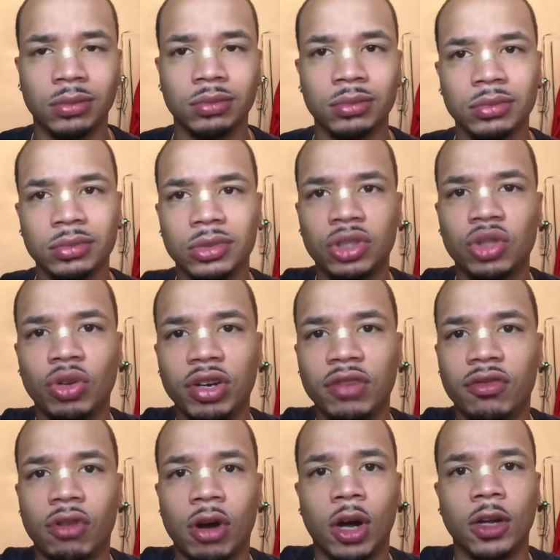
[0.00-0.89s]

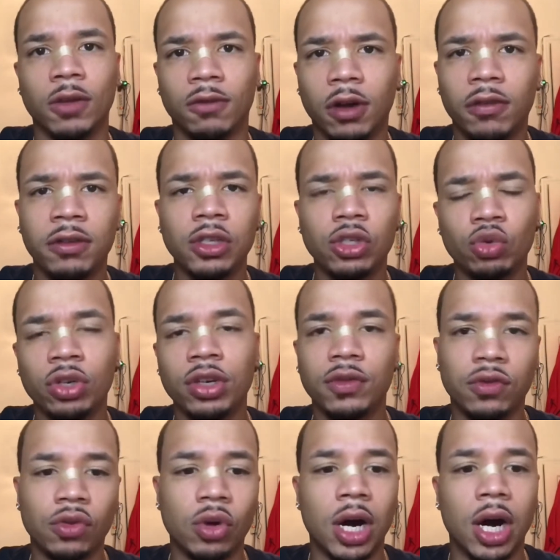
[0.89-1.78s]
24 hours, roughly
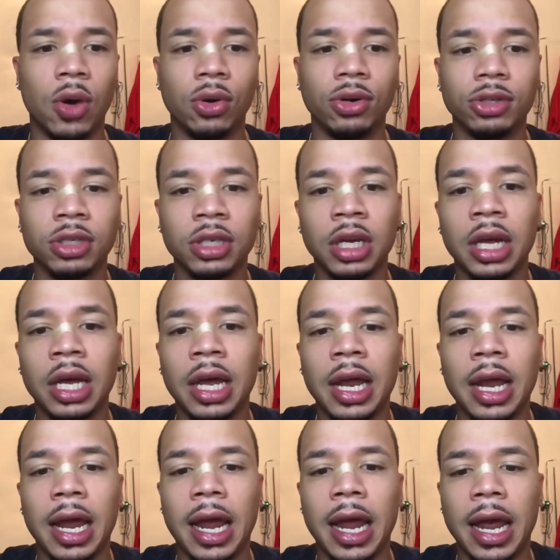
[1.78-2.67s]
24 hours.
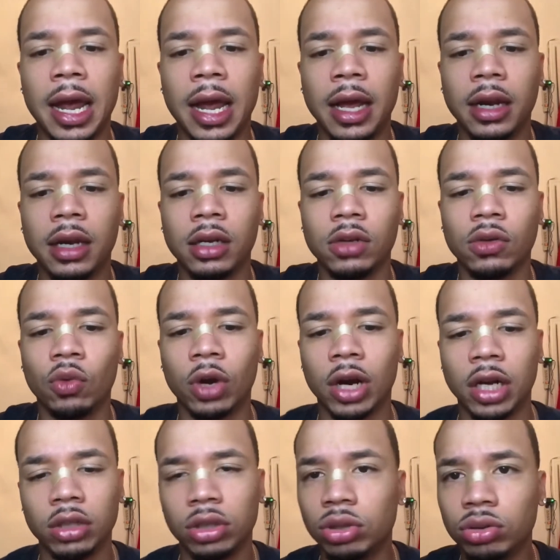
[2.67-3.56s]
And what I
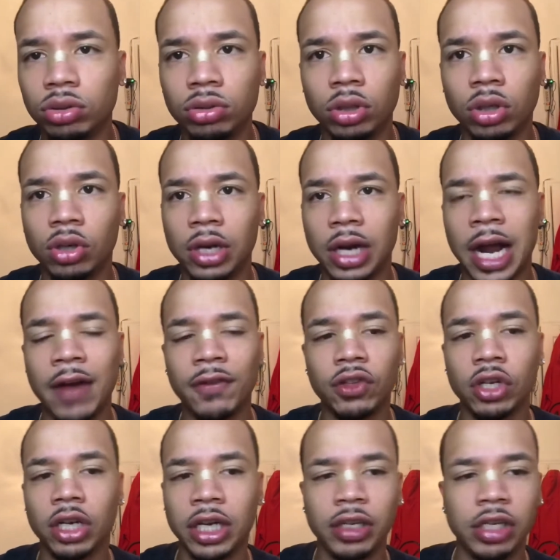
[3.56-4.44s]
do, after
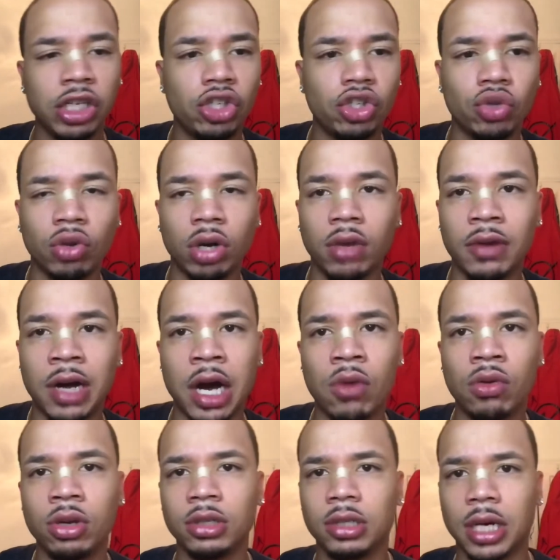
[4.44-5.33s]
each 12
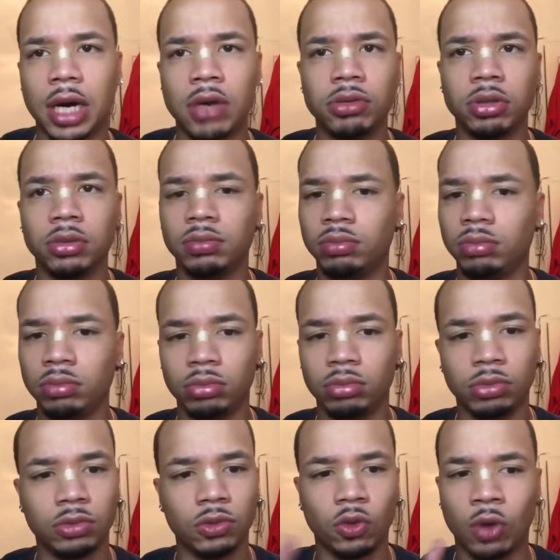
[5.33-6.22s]
hours, I will
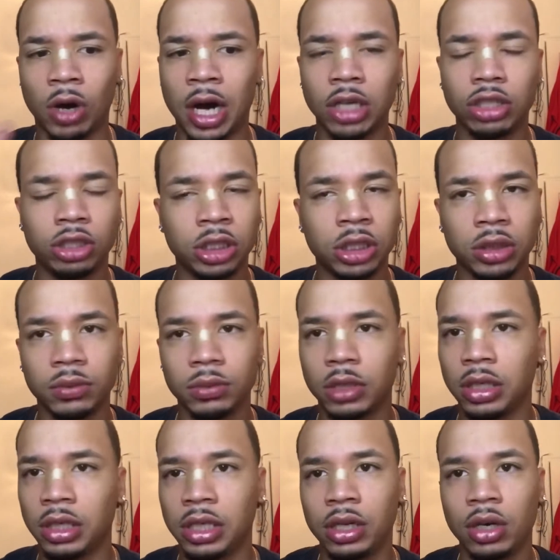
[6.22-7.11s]
wash it,
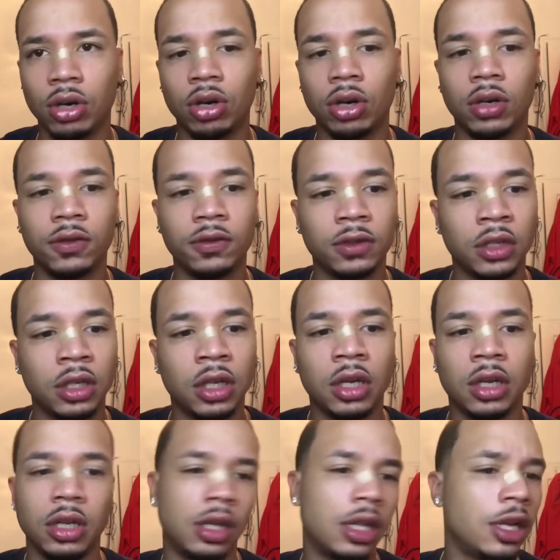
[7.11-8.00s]
clean it off,
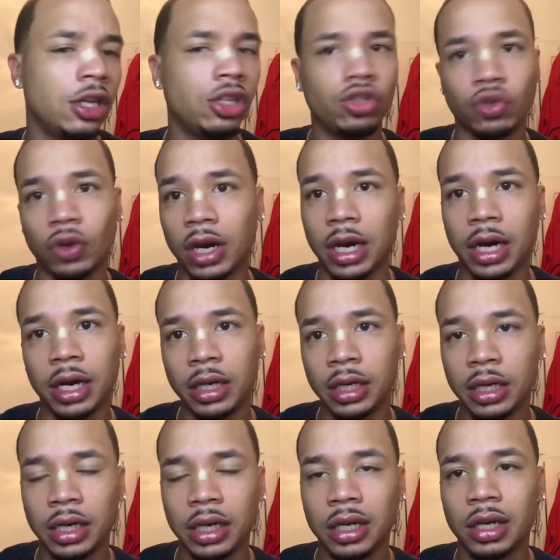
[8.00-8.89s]
let it dry,
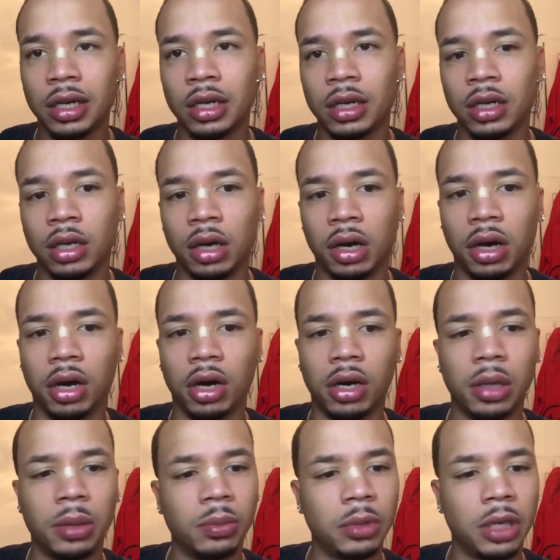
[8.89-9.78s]

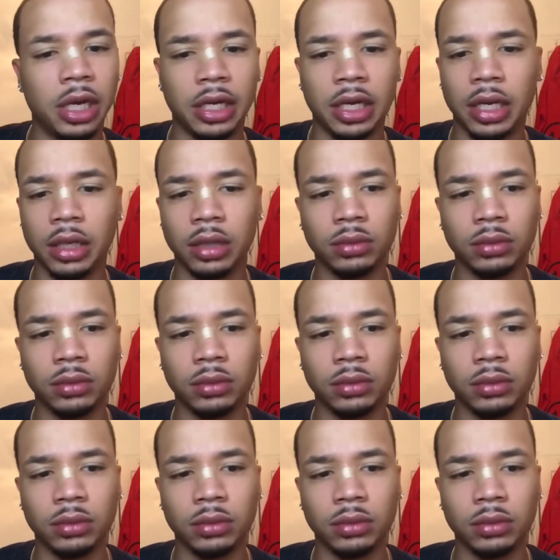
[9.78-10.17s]
and then